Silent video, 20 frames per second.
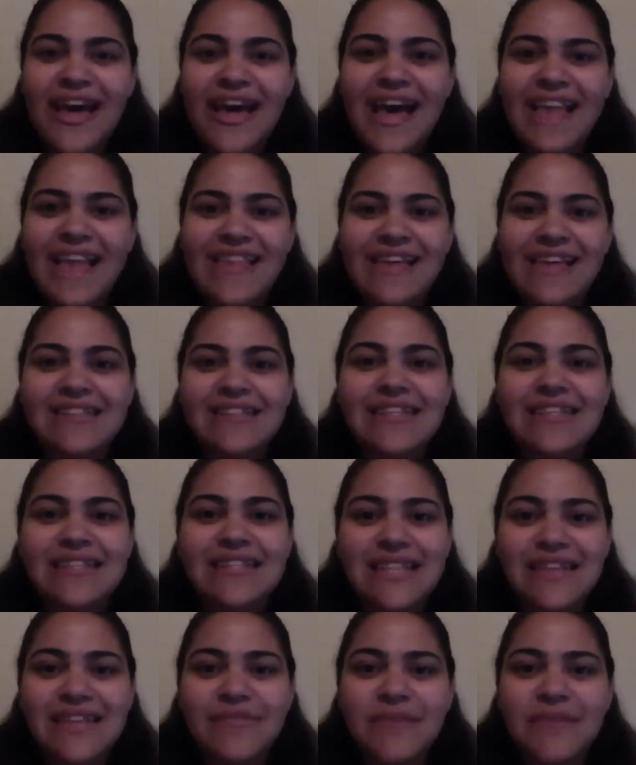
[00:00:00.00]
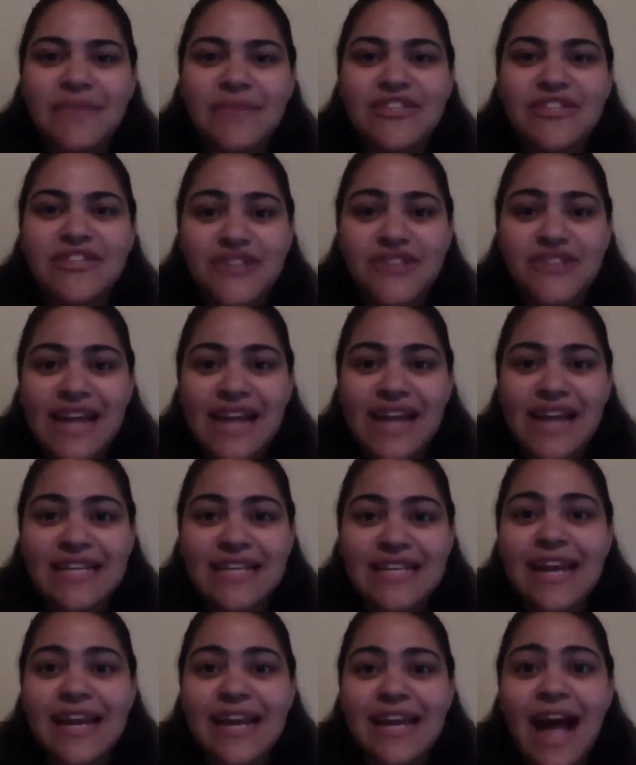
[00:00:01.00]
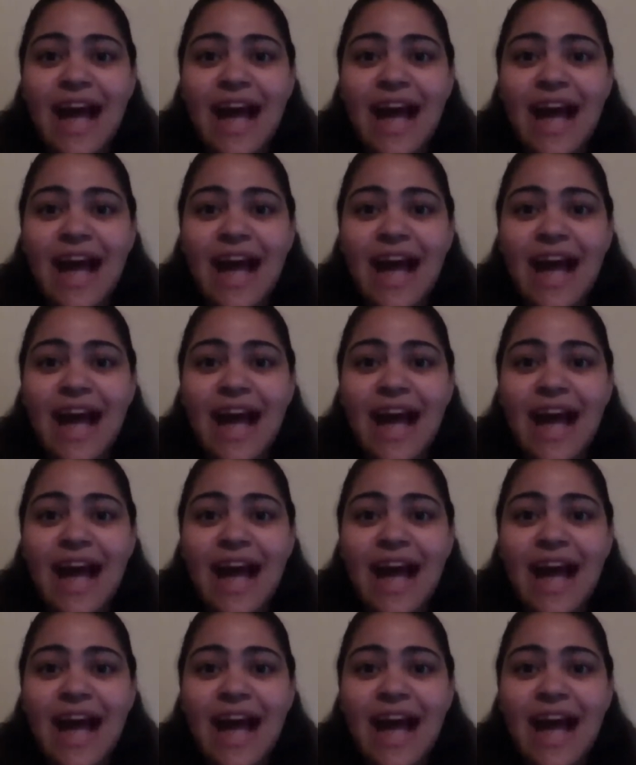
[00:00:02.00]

And then to leave me stranded,